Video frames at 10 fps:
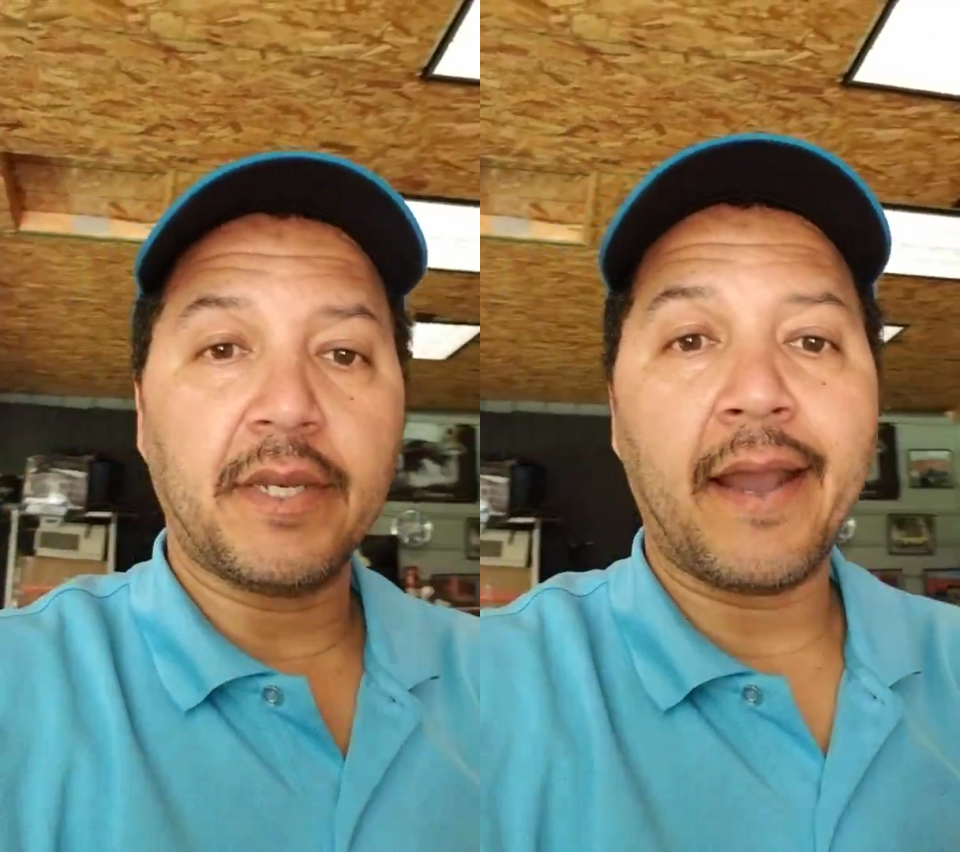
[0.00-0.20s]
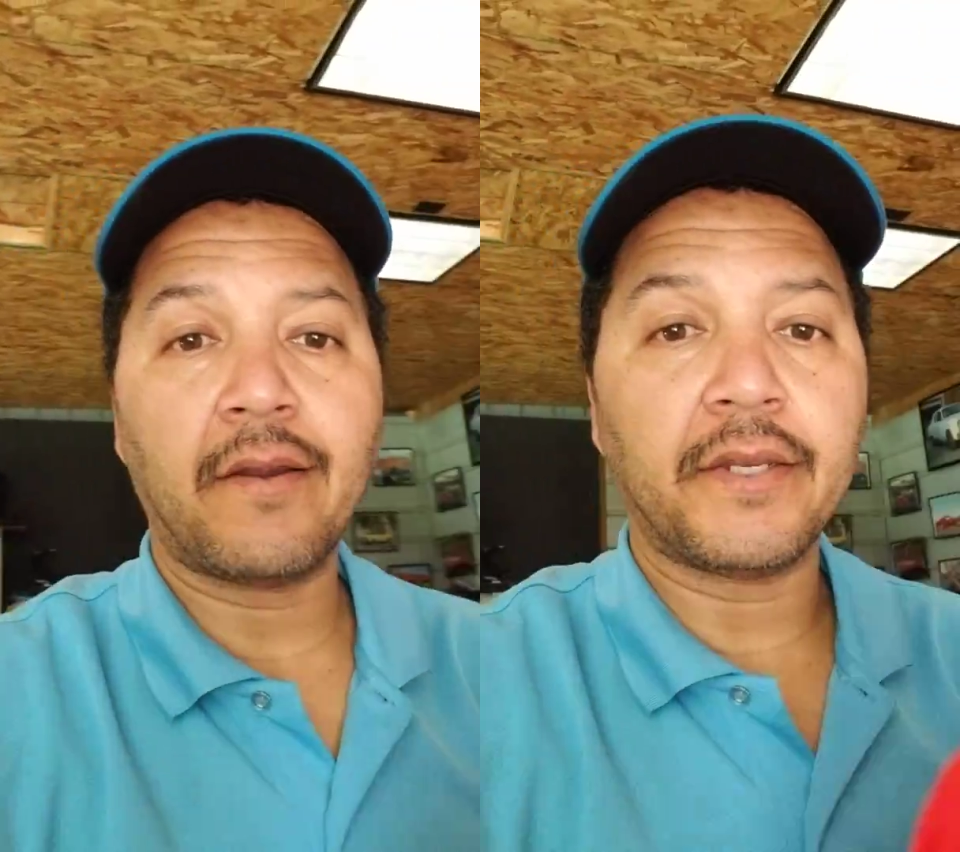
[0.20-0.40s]

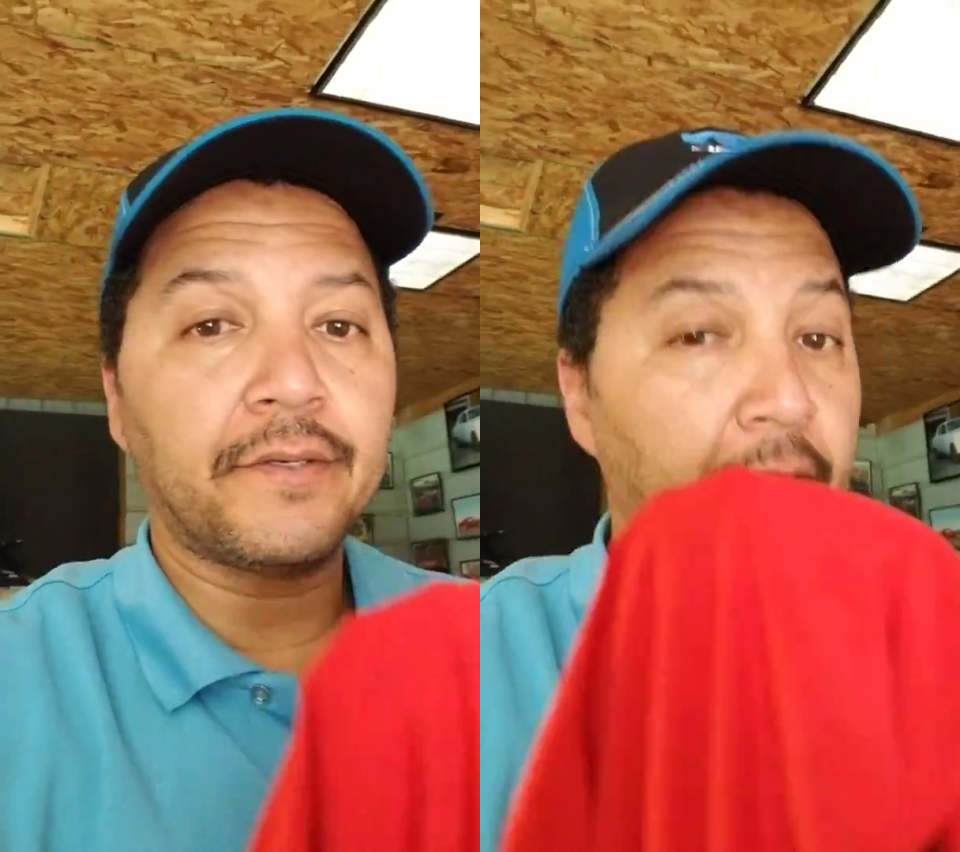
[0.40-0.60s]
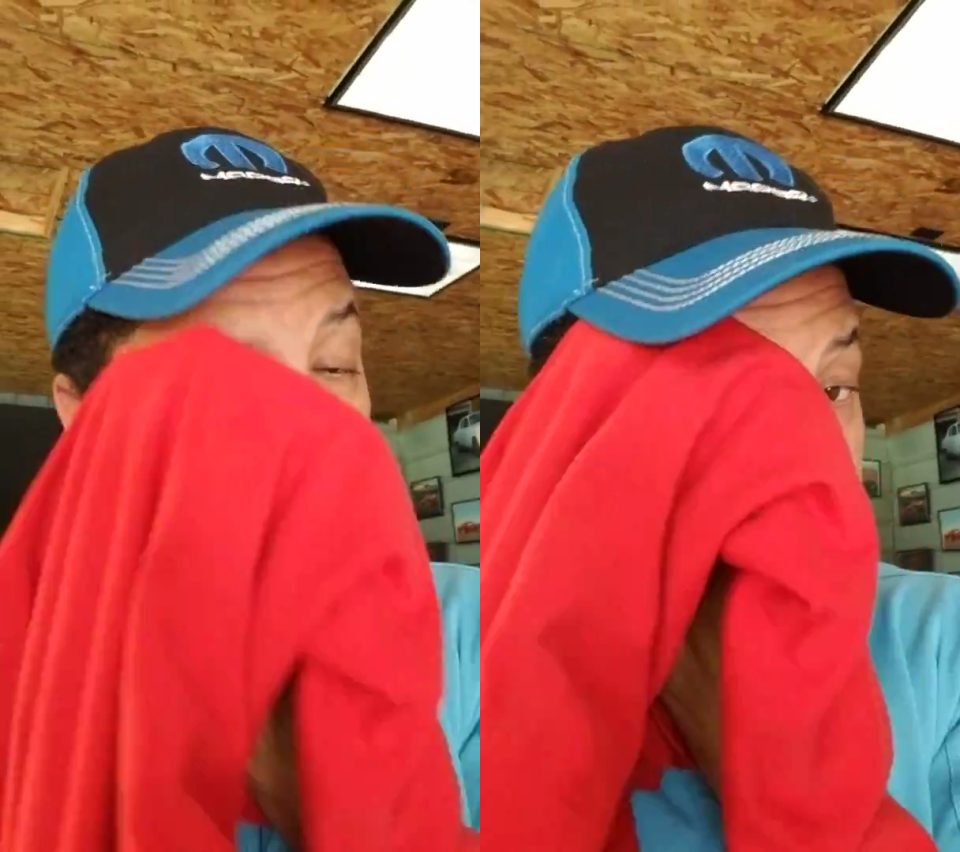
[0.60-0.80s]
down and
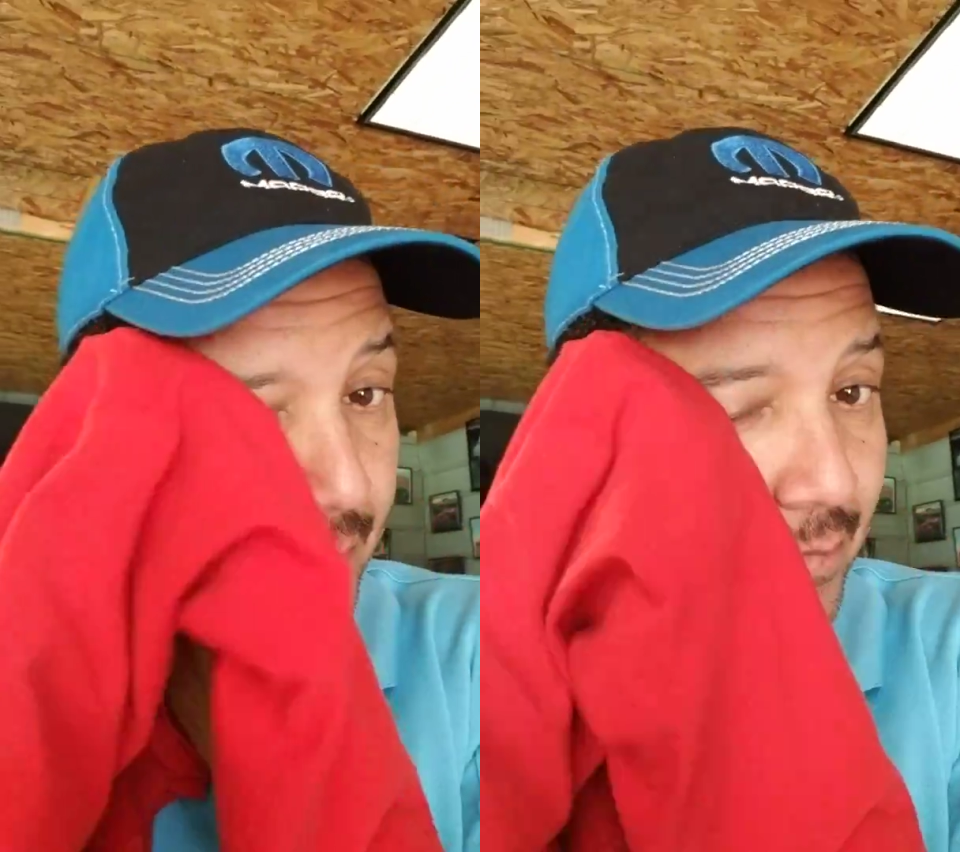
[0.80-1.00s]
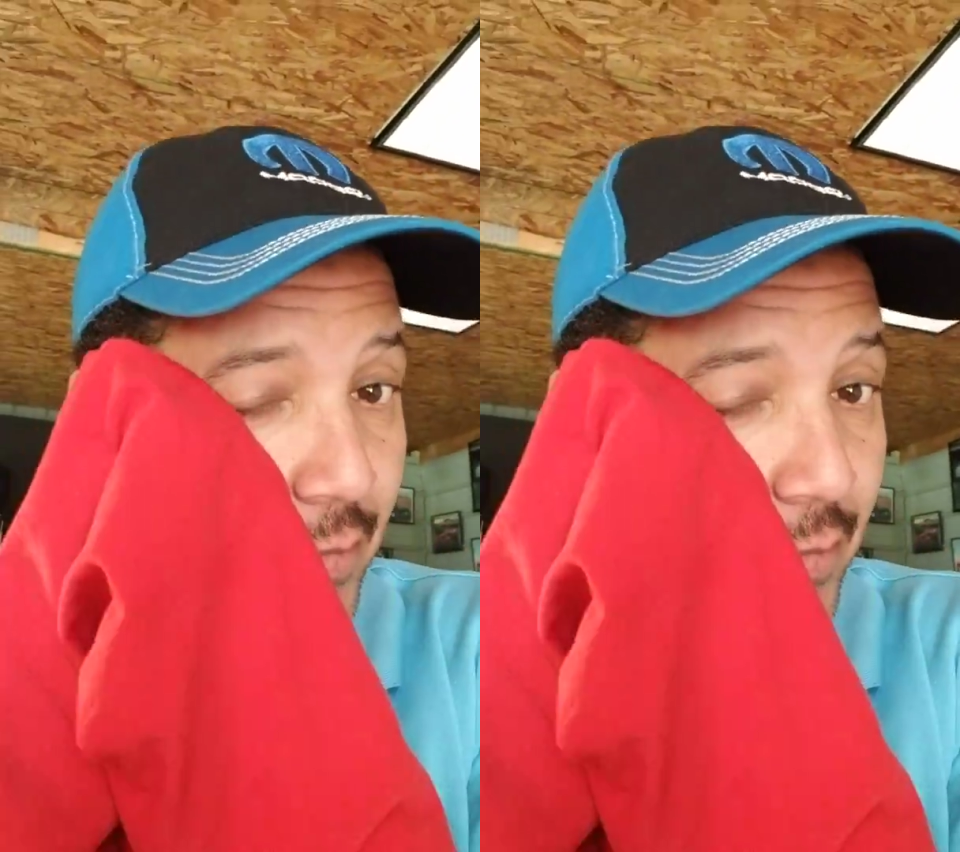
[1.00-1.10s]
dirty.